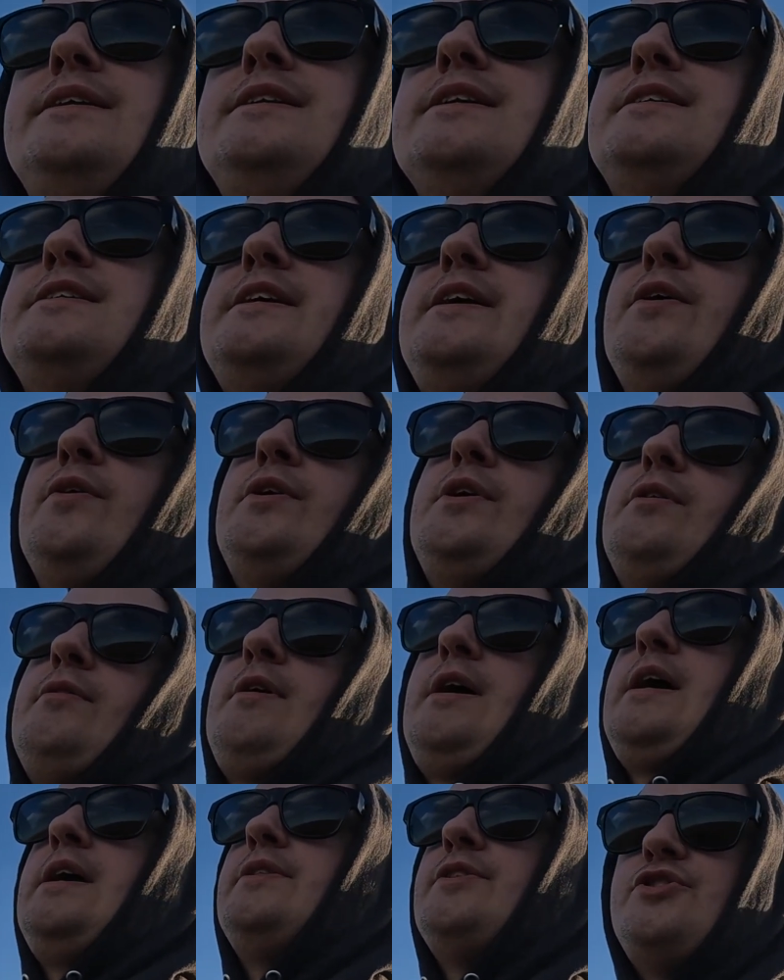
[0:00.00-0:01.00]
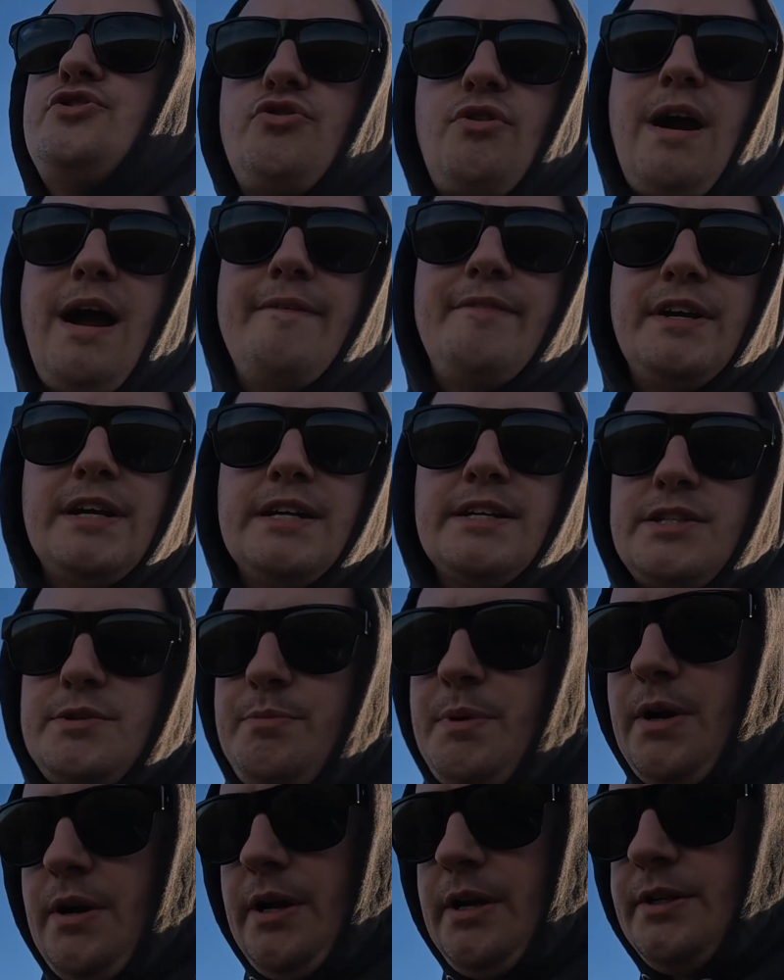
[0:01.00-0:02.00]
deteriorate the driving
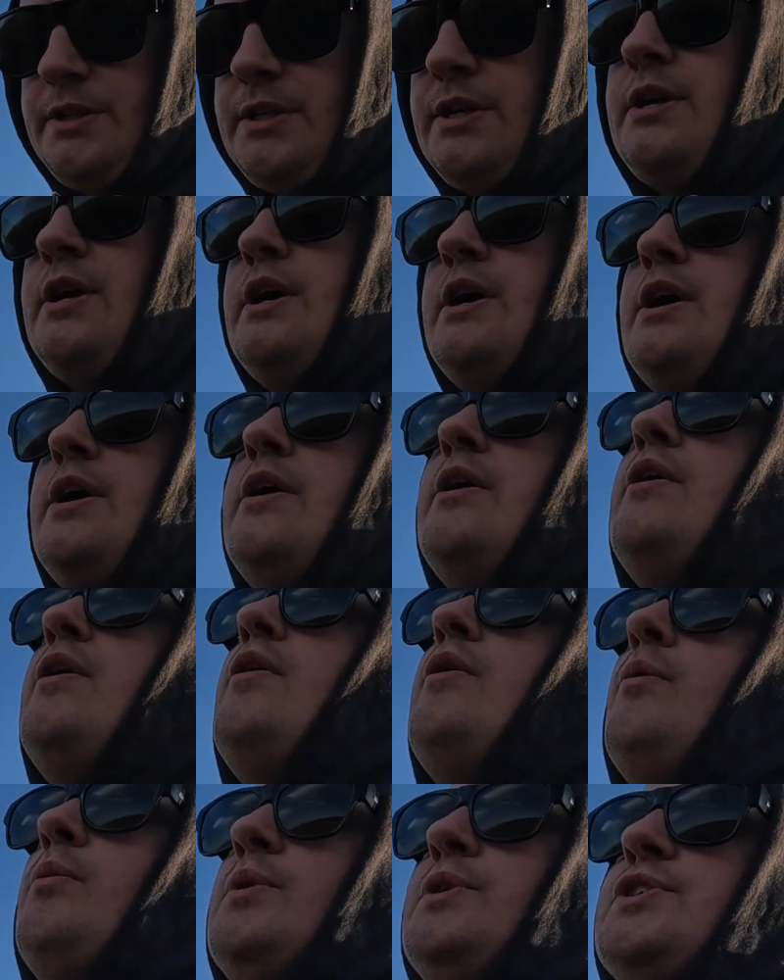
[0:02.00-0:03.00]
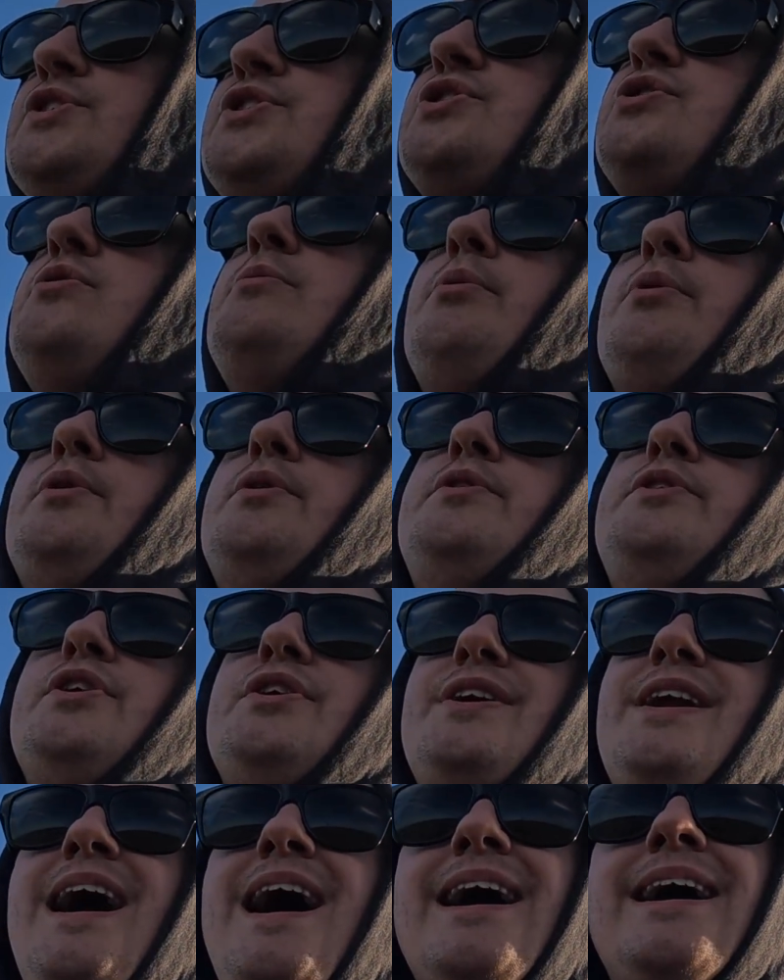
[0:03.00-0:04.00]
experience. With a Subaru, you're
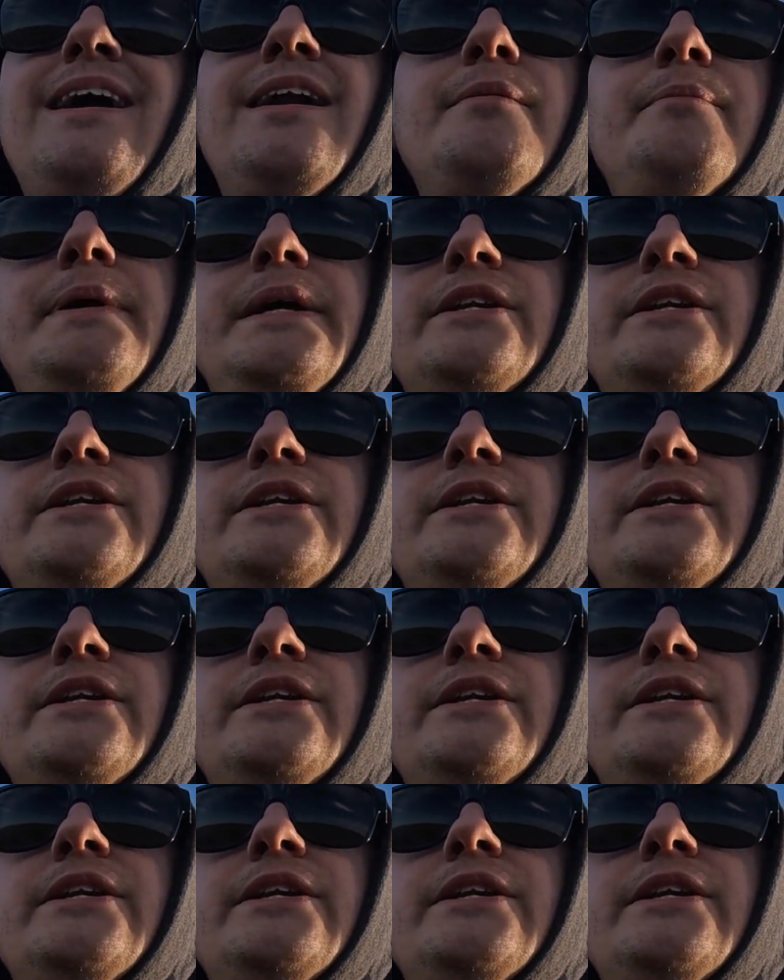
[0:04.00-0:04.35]
not going to be